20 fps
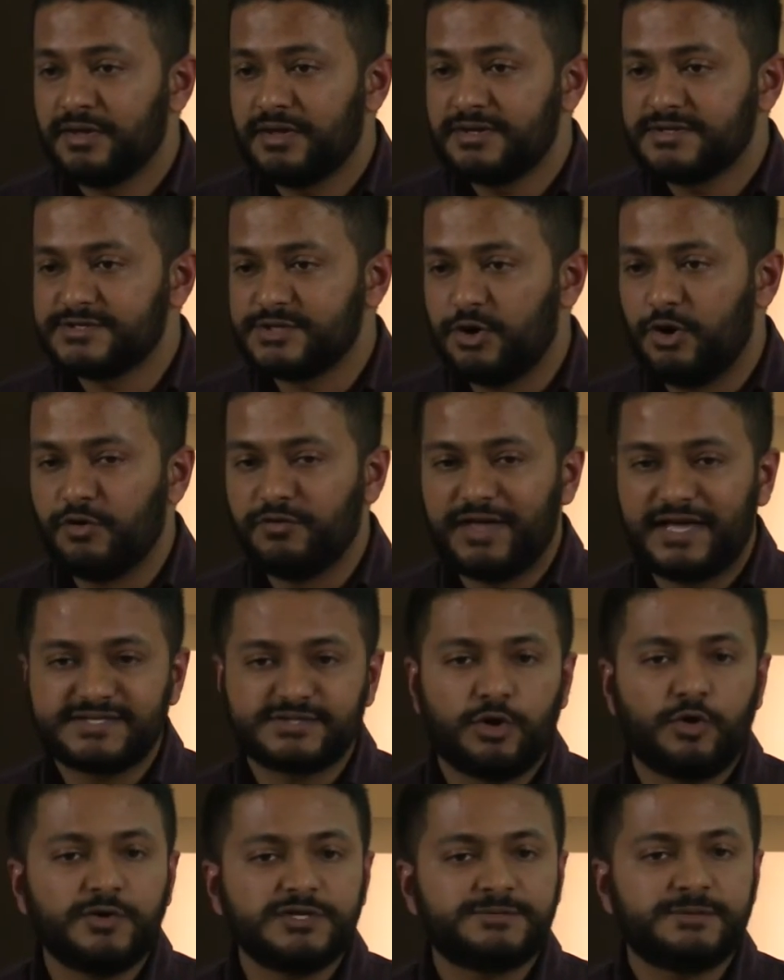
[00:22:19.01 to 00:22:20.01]
So that's
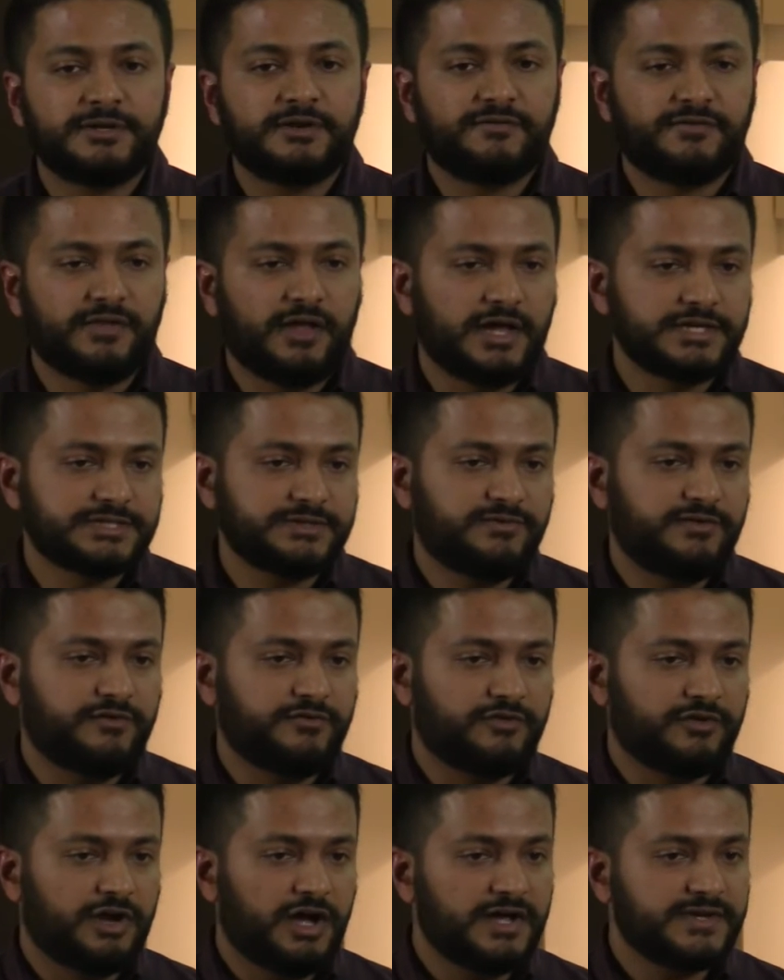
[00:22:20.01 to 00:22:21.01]
always been a philosophy
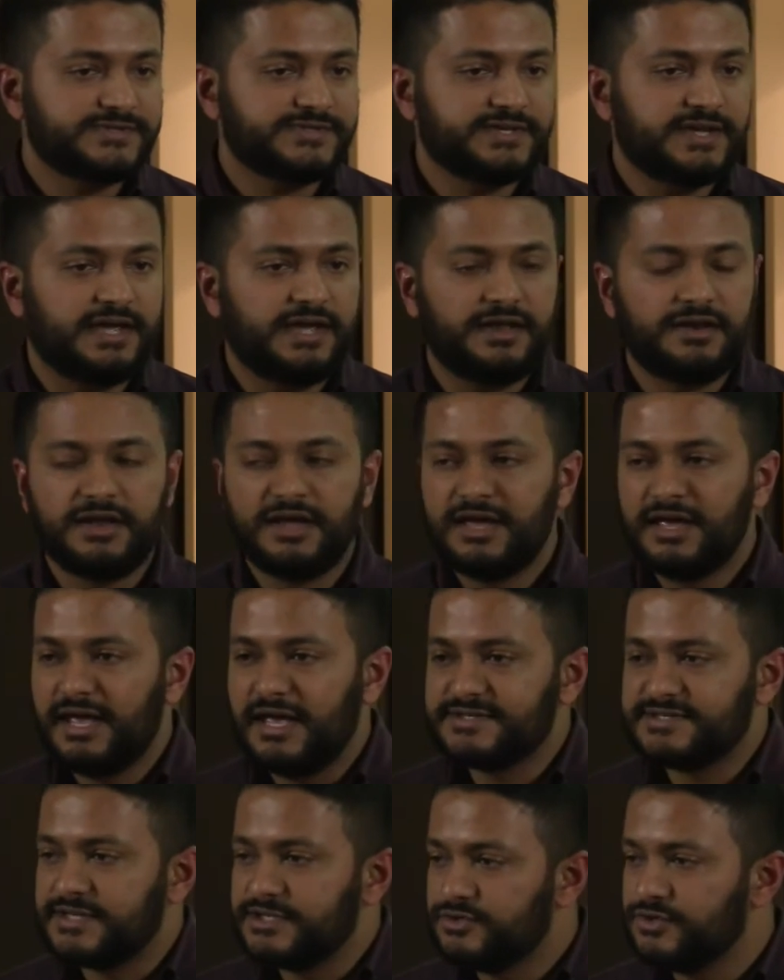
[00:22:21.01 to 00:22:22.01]
for us, and
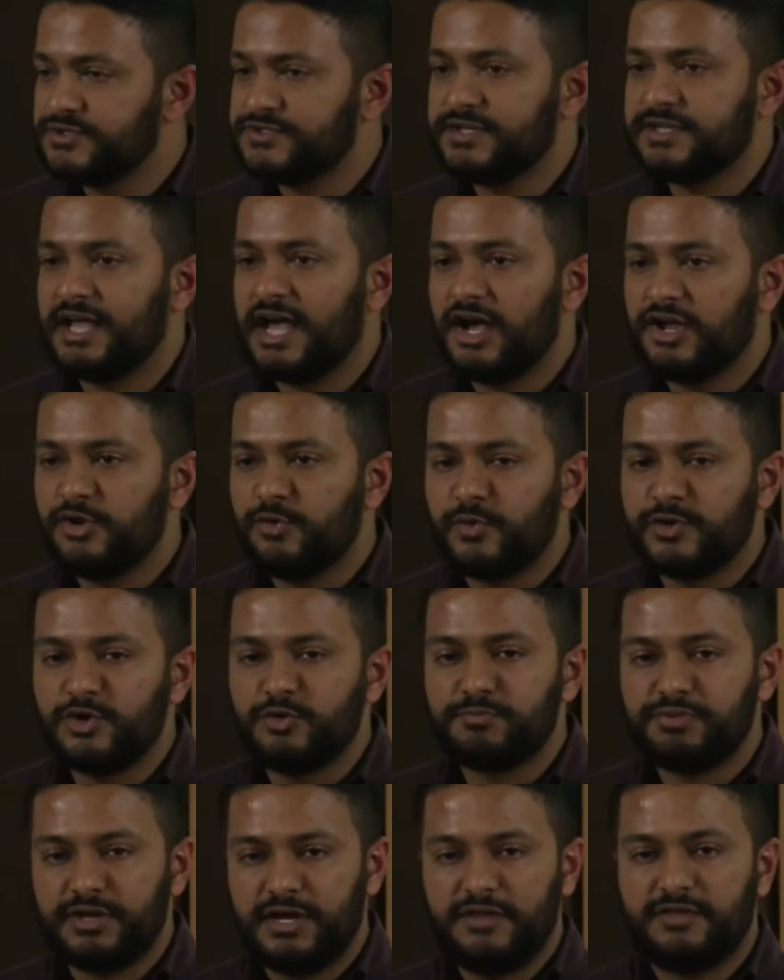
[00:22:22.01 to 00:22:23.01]
it's interesting how you, when you
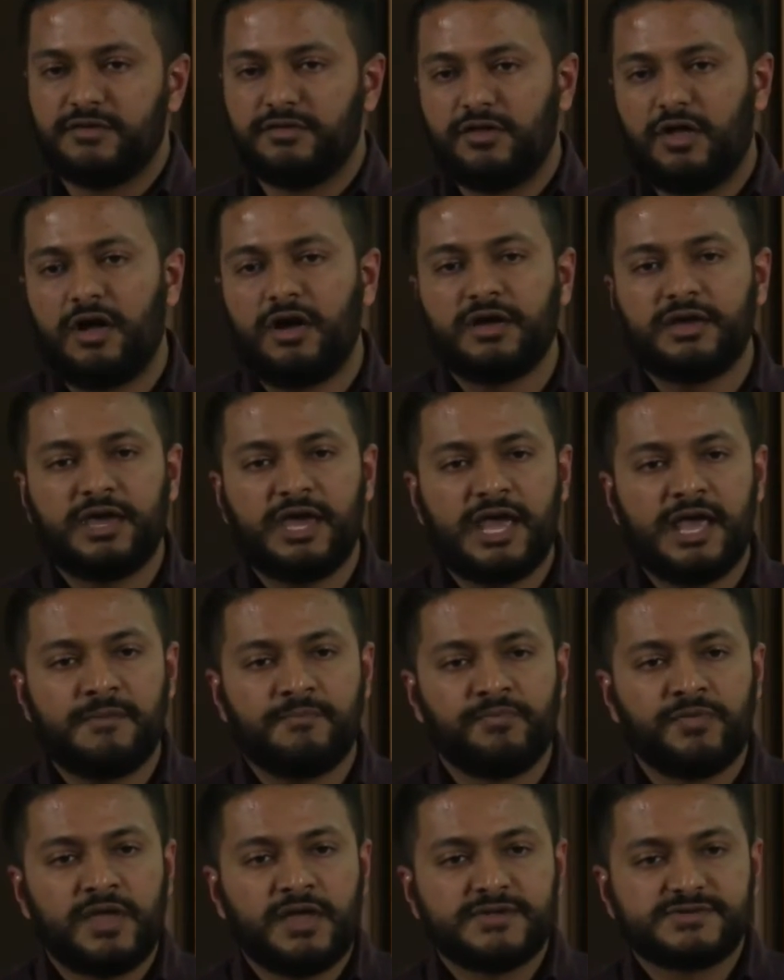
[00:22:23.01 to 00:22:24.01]
play the long
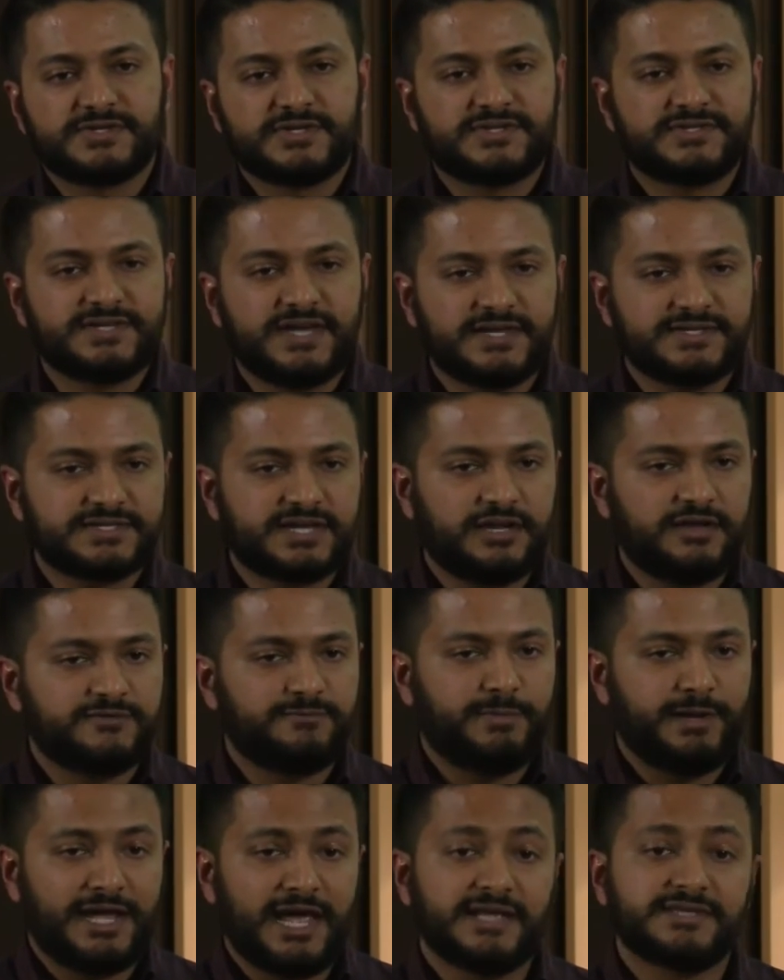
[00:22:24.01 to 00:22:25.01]
game, success kind of
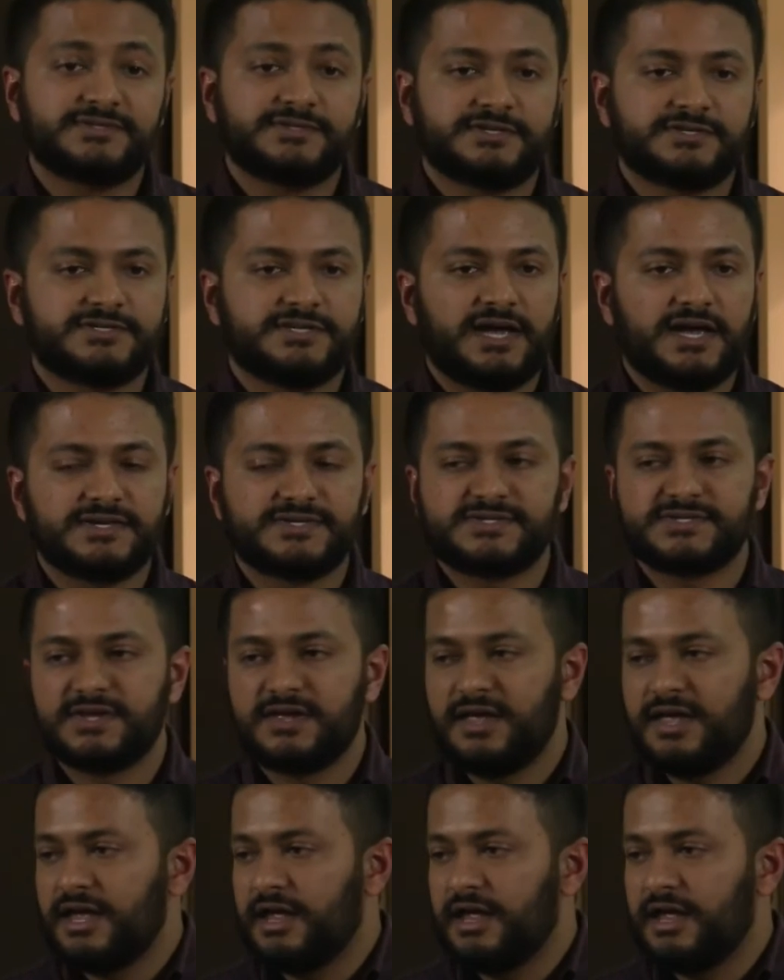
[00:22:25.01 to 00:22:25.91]
begets success.